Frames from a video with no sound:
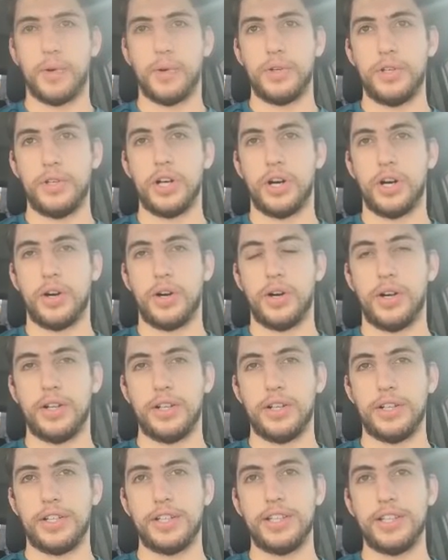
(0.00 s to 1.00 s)
you know
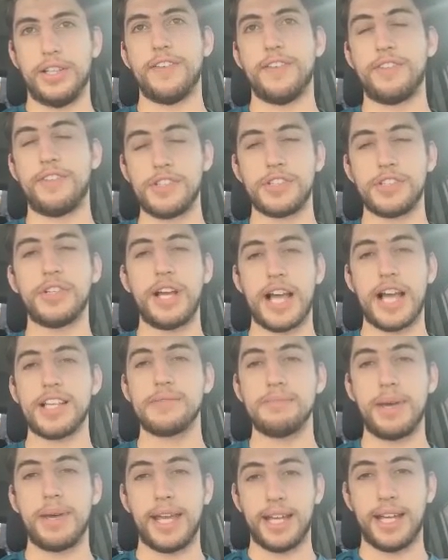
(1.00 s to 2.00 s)
the difference you guys
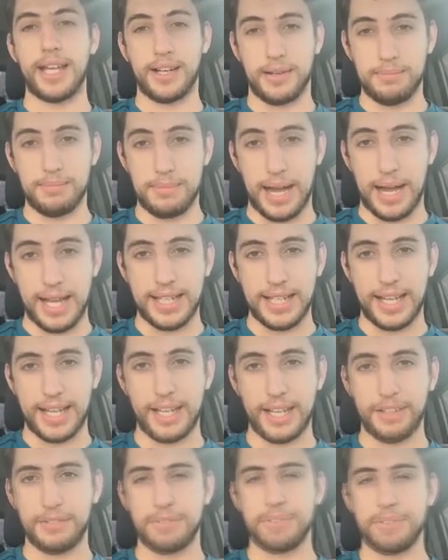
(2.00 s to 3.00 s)
made on my
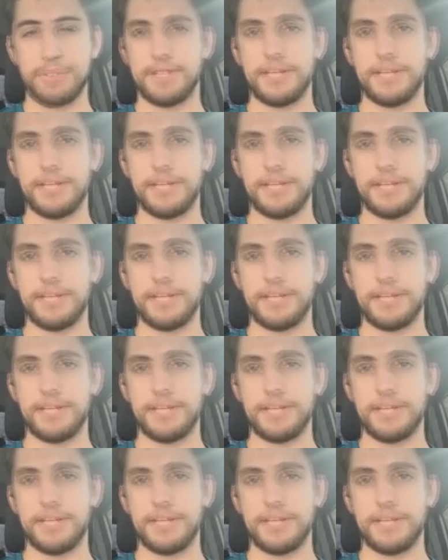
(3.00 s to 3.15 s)
life